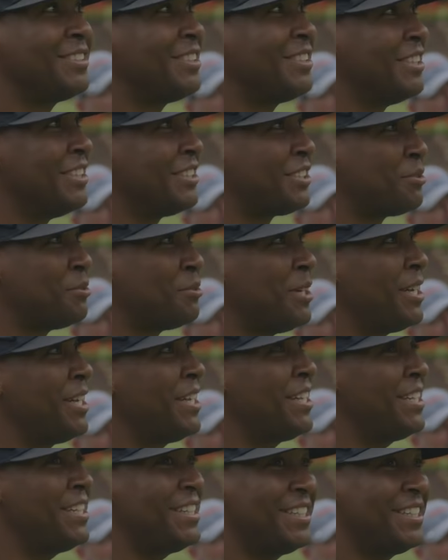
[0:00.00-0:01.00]
Good
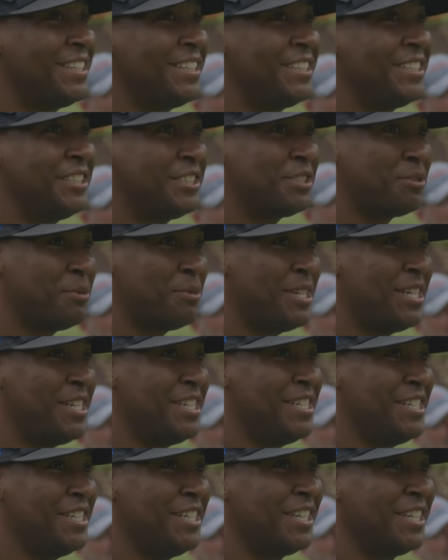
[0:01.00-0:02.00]

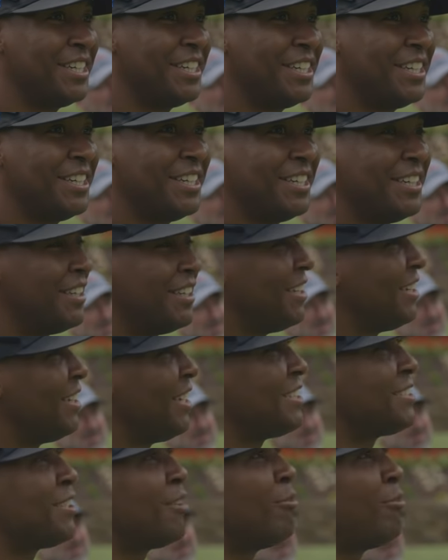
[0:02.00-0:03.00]
swing.
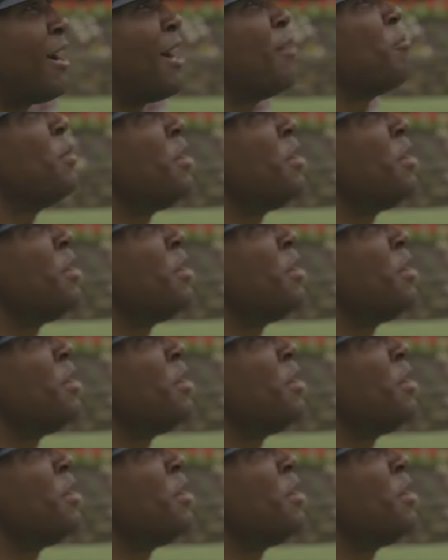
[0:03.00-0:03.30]
That's all right.